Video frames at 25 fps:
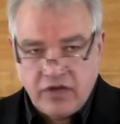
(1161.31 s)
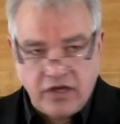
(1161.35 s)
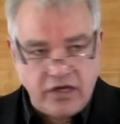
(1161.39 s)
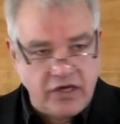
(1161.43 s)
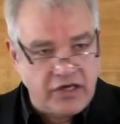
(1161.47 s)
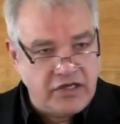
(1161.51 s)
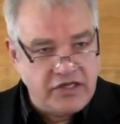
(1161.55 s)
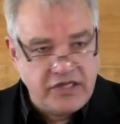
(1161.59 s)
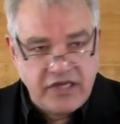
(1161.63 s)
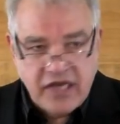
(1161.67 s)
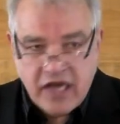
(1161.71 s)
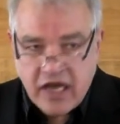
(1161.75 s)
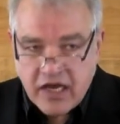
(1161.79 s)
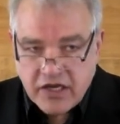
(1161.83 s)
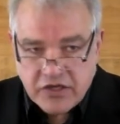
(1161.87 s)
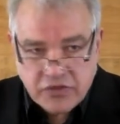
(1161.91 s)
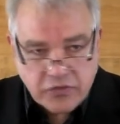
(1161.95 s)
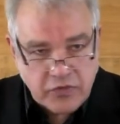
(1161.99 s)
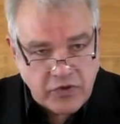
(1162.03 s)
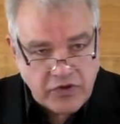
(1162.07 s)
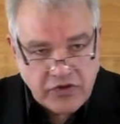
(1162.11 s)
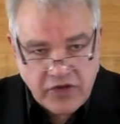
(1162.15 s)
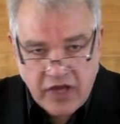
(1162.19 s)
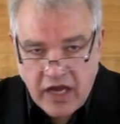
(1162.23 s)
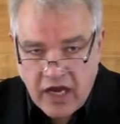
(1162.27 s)
than it
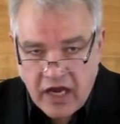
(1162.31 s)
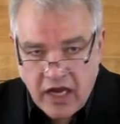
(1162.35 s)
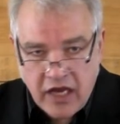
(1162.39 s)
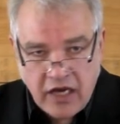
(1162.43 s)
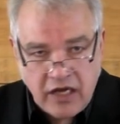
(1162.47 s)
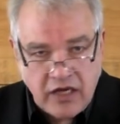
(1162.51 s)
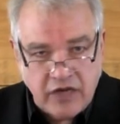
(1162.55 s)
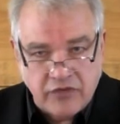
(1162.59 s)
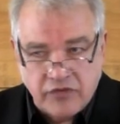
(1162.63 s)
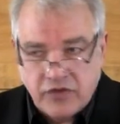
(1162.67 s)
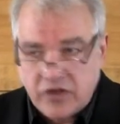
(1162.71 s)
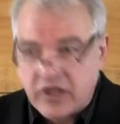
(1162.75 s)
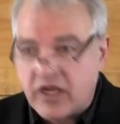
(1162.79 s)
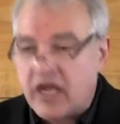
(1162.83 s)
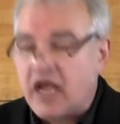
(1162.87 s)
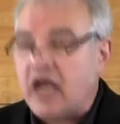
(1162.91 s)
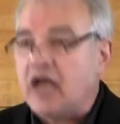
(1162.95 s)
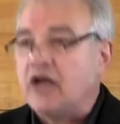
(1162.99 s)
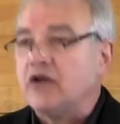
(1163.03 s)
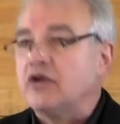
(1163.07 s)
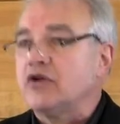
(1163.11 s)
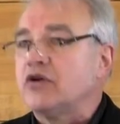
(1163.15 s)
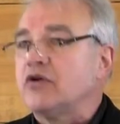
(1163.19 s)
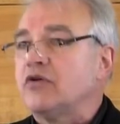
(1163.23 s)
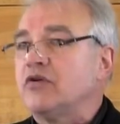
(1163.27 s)
does with any of the
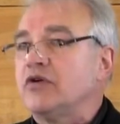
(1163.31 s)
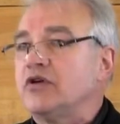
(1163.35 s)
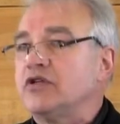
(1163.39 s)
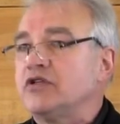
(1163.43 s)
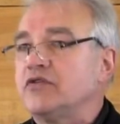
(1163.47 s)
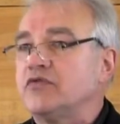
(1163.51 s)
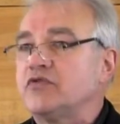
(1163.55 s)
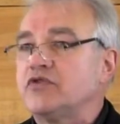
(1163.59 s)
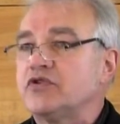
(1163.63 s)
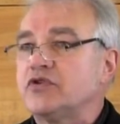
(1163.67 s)
categories